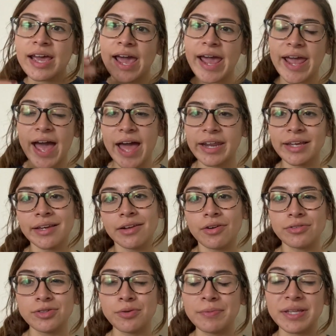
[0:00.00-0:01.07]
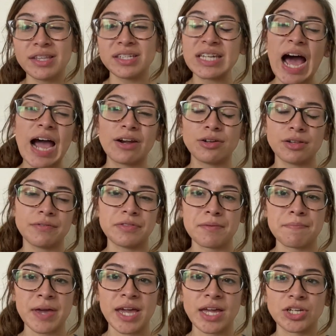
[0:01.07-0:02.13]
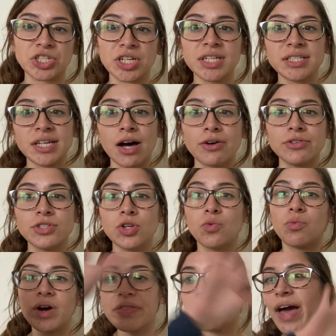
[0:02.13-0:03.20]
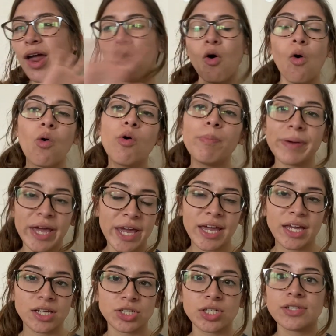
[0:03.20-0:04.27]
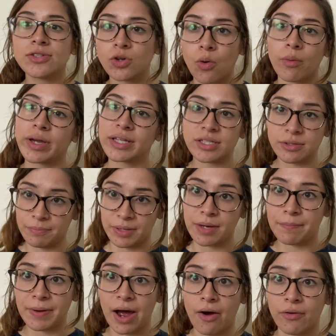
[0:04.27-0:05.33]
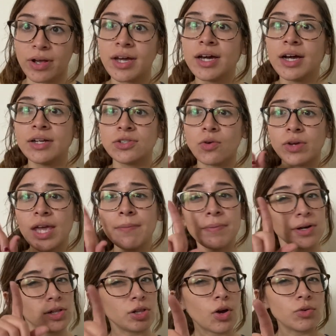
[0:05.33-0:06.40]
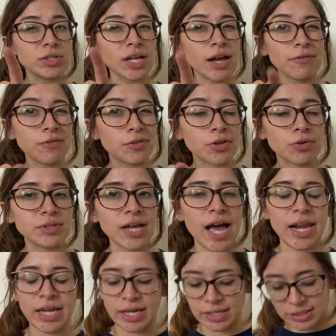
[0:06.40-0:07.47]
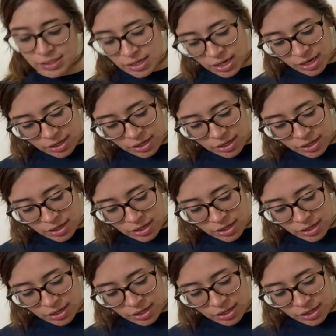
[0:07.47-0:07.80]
A heading can also be the title of the page. It tells you what that whole page is going to be about. So keep a close eye for those headings.